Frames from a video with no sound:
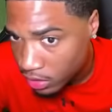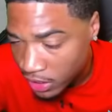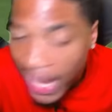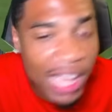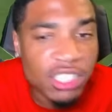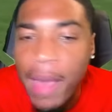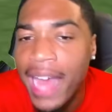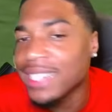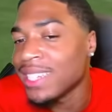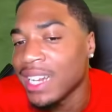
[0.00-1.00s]
James
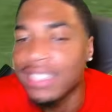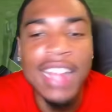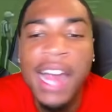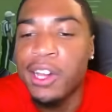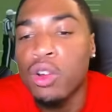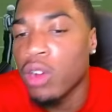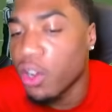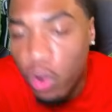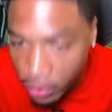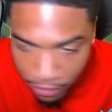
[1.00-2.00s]
Madison is not no
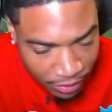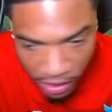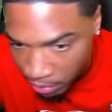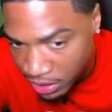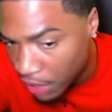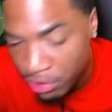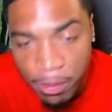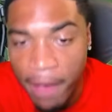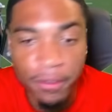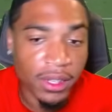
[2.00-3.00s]
run over. You know what I'm saying?
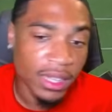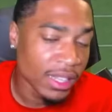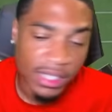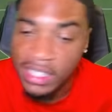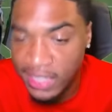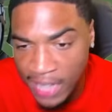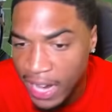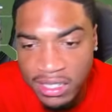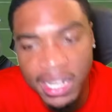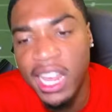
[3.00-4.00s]
Respectfully. This is
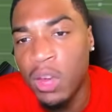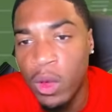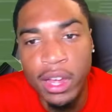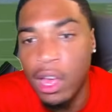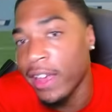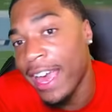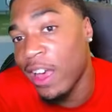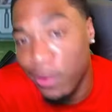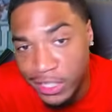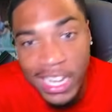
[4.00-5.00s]
not a team where oh
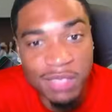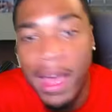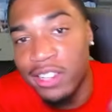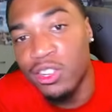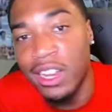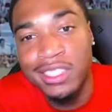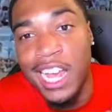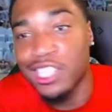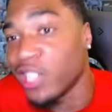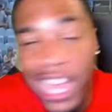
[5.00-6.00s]
yeah, James Madison on that
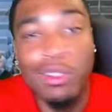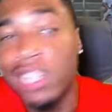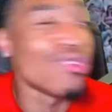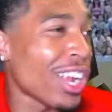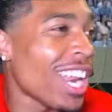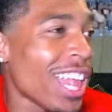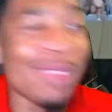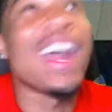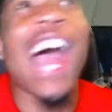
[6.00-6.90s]
schedule. Yeah, let's run it up.